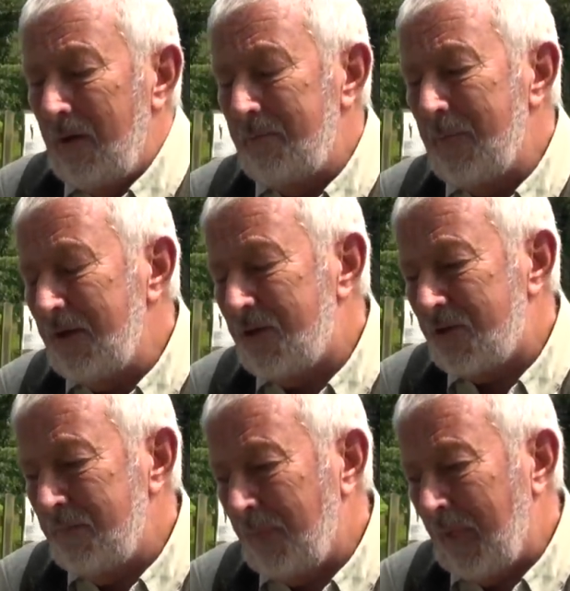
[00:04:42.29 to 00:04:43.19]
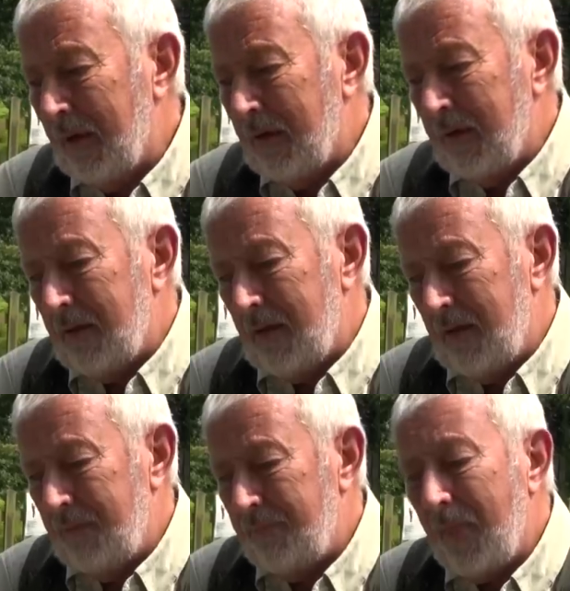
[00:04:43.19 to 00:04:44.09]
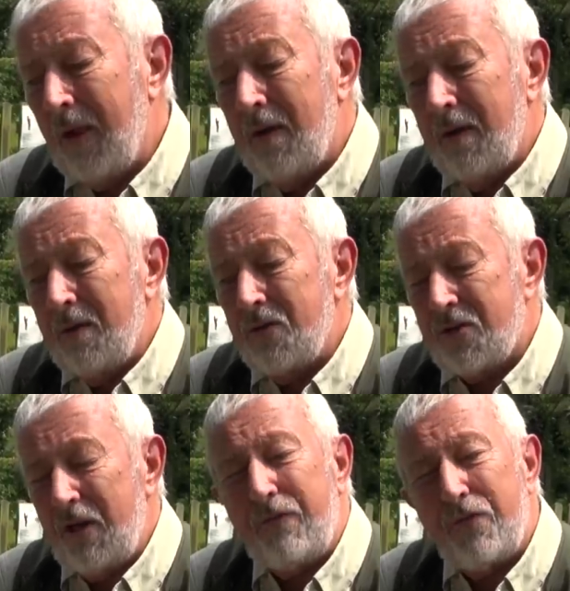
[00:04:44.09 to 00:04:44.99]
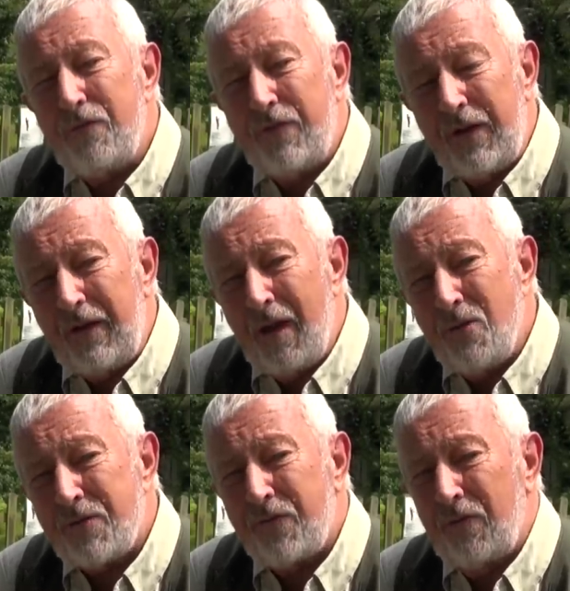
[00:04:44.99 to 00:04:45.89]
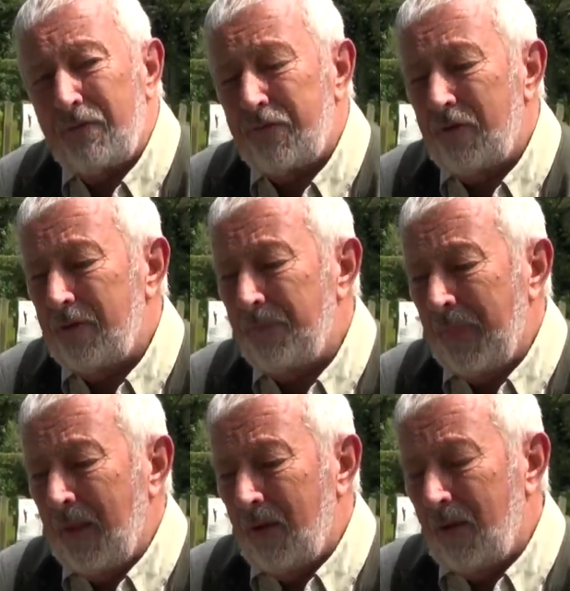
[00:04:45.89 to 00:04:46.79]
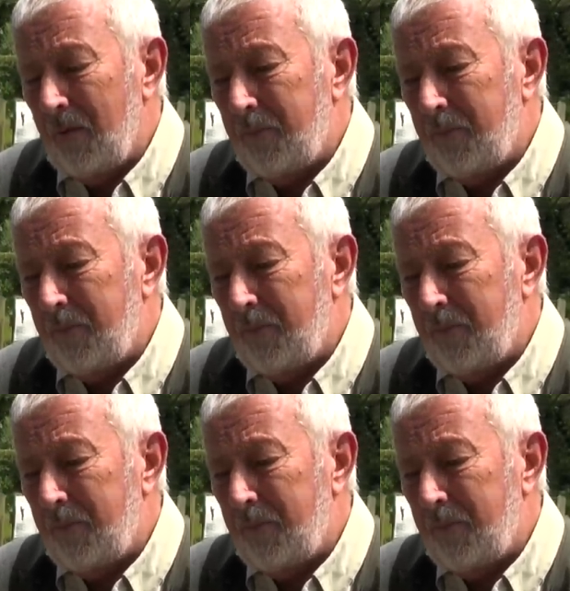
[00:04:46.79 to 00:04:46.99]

I made some um, sell-through videos for, for a, a